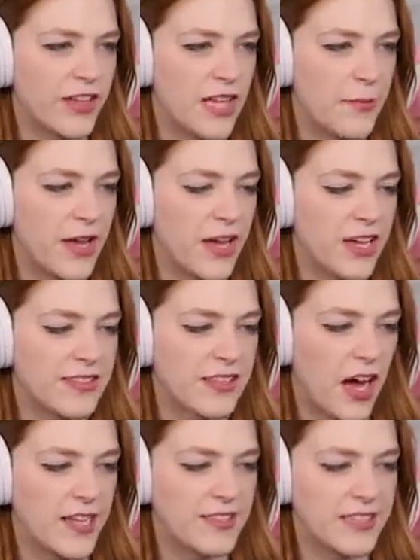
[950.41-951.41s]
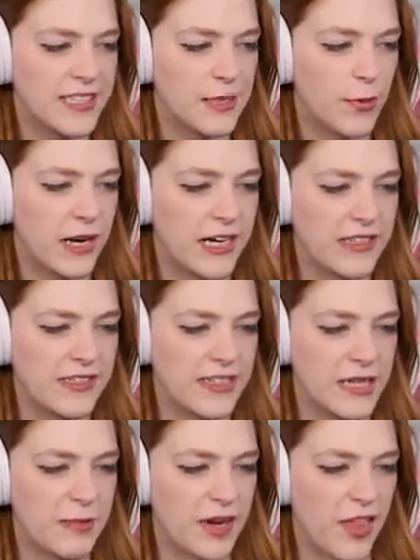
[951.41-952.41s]
if Clement is constantly wanting to
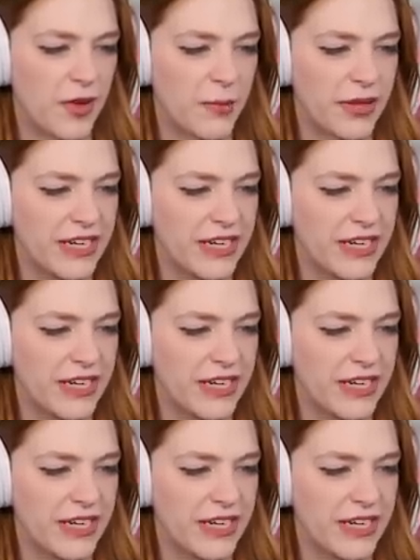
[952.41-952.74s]
sleep in other